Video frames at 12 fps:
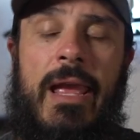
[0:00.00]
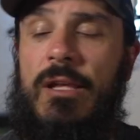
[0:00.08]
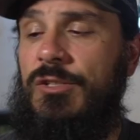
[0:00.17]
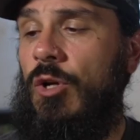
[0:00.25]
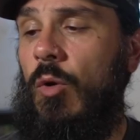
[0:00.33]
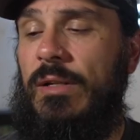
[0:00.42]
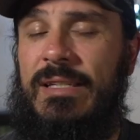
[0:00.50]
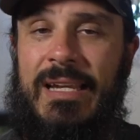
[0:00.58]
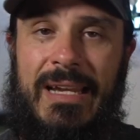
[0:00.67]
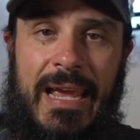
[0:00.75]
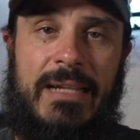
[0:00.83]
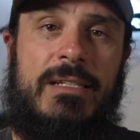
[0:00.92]
So it's
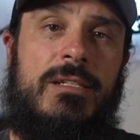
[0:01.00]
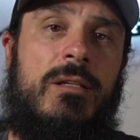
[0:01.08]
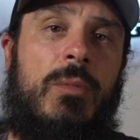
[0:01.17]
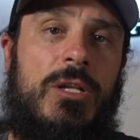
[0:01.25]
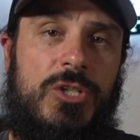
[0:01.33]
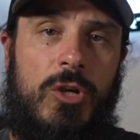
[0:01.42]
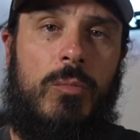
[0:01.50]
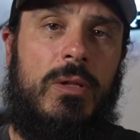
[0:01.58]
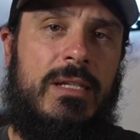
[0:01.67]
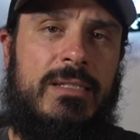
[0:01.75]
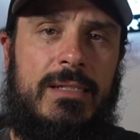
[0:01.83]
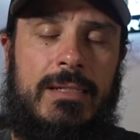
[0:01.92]
connected to my
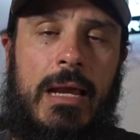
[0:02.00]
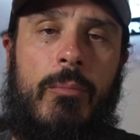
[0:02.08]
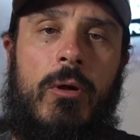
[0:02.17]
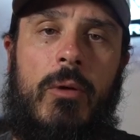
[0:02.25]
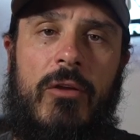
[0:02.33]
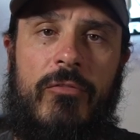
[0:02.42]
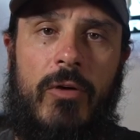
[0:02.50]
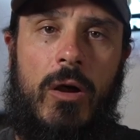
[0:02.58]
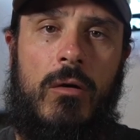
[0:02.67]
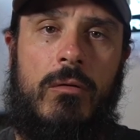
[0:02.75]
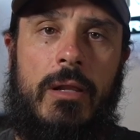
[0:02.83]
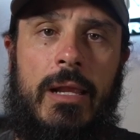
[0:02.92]
geoballistics app on my phone,